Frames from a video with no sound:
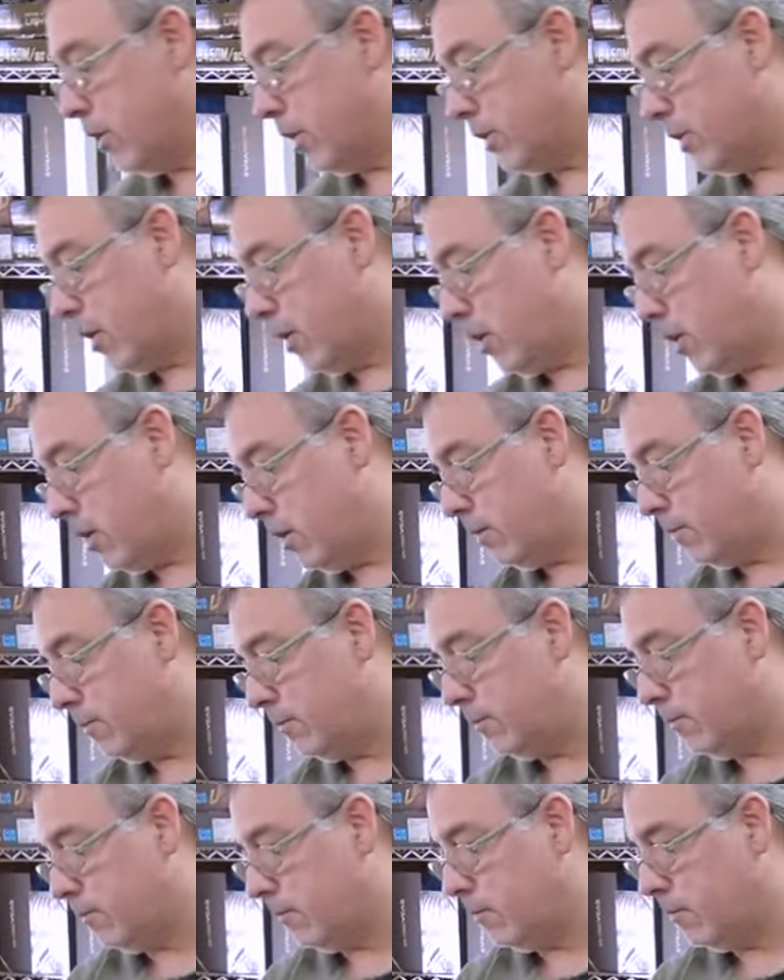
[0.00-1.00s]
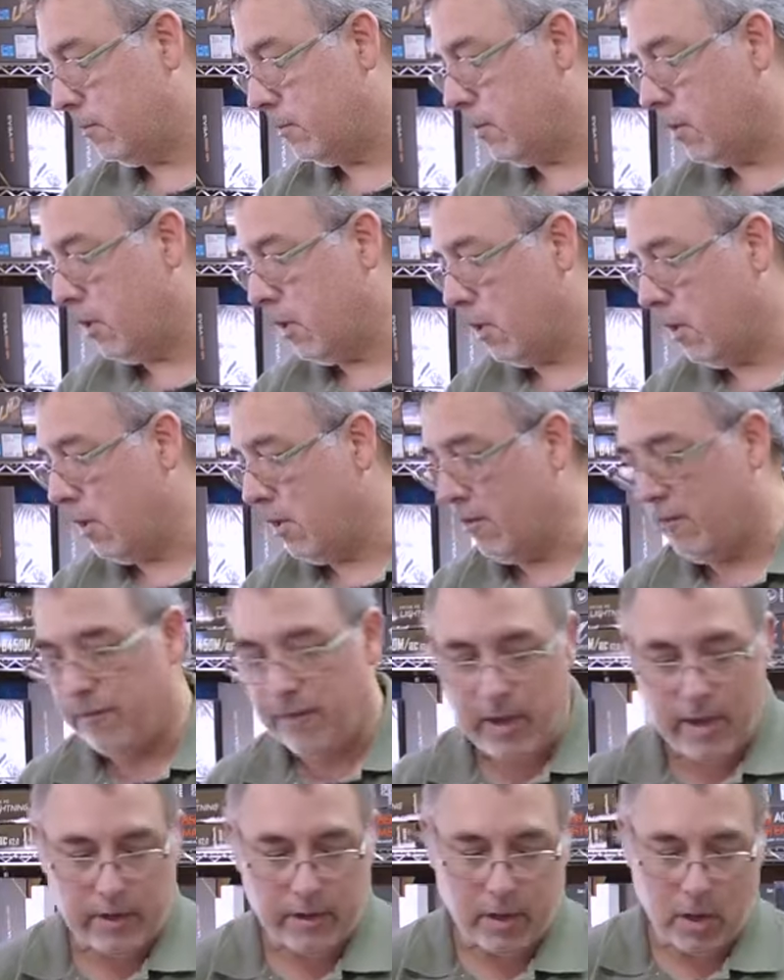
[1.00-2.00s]
this on.
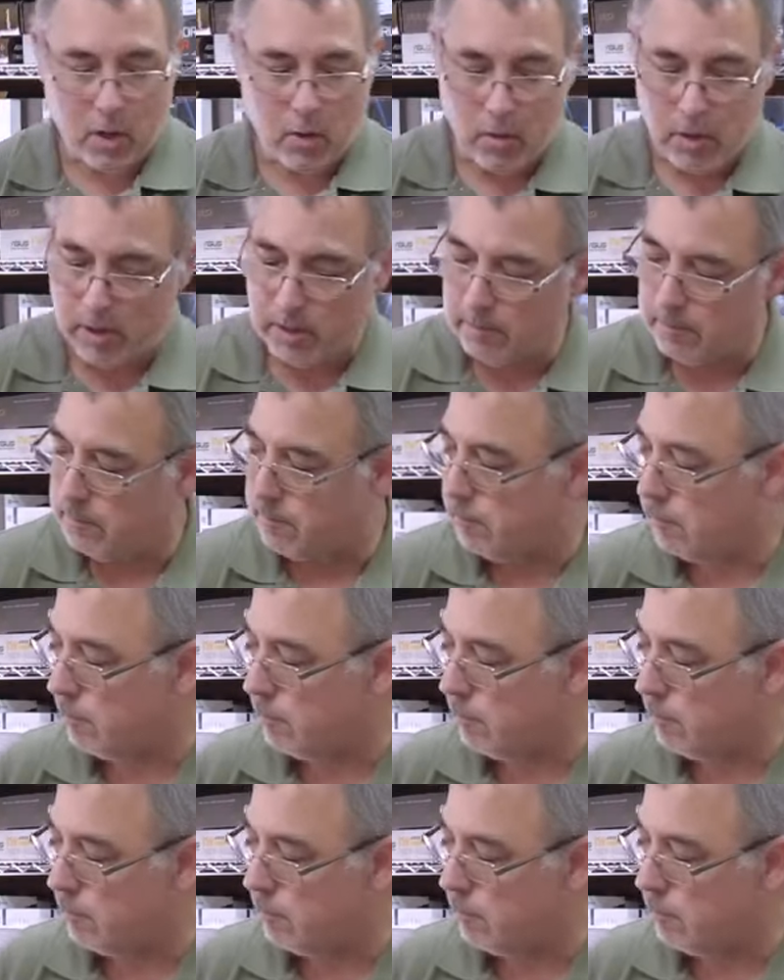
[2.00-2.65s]
Fan going.